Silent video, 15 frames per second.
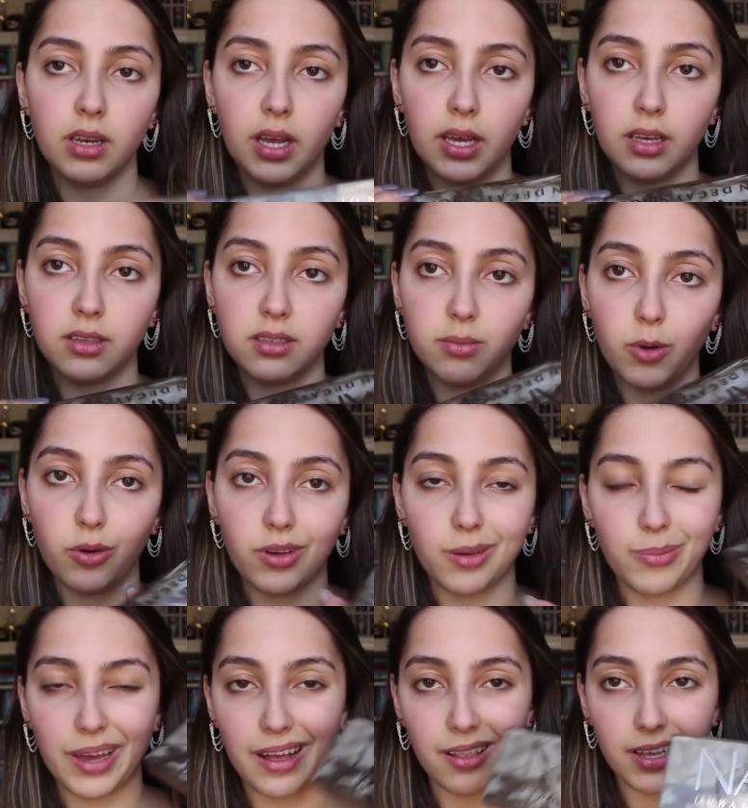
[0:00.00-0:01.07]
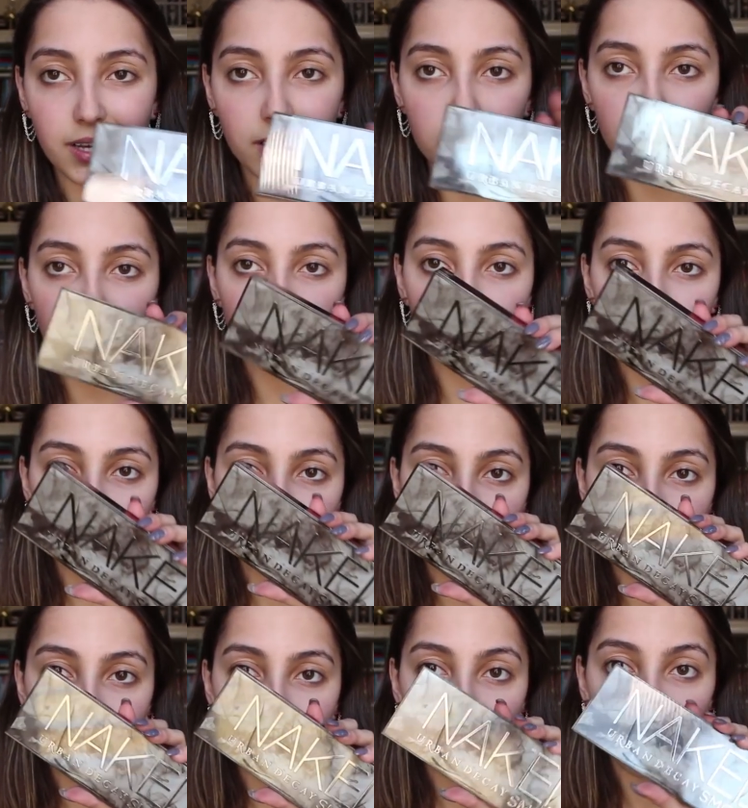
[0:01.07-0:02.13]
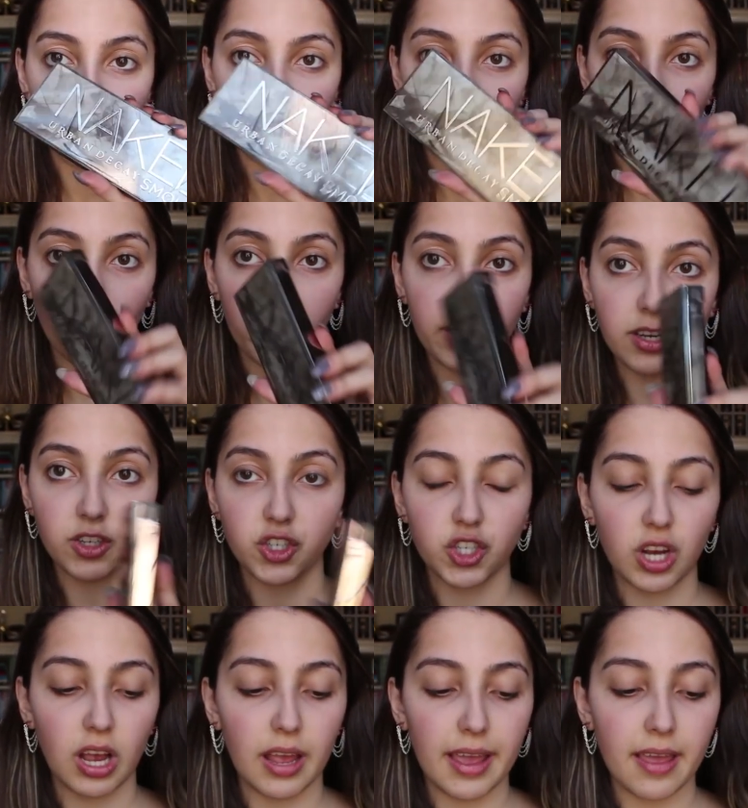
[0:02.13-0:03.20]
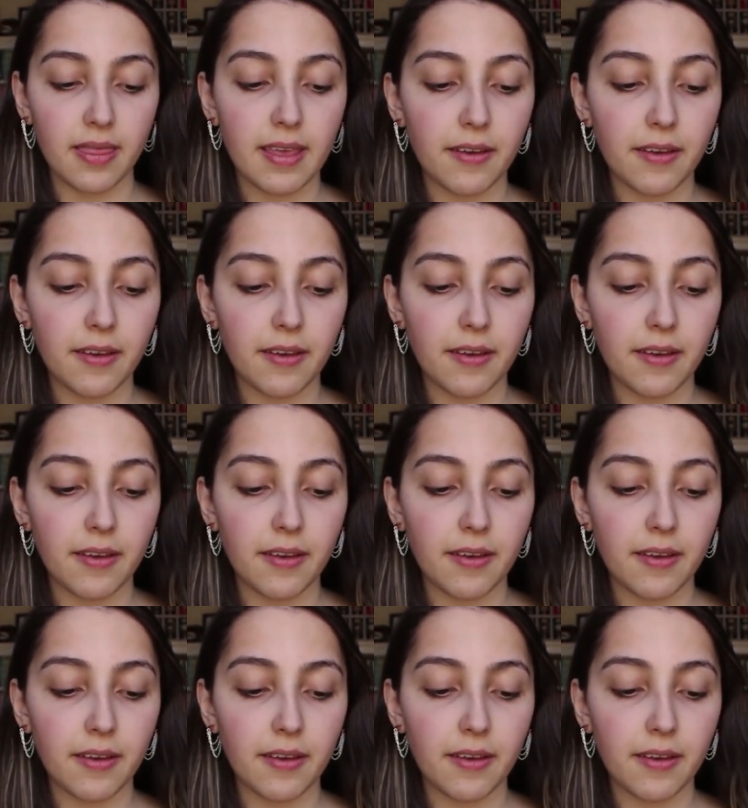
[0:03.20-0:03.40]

Naked Smoky palette, which in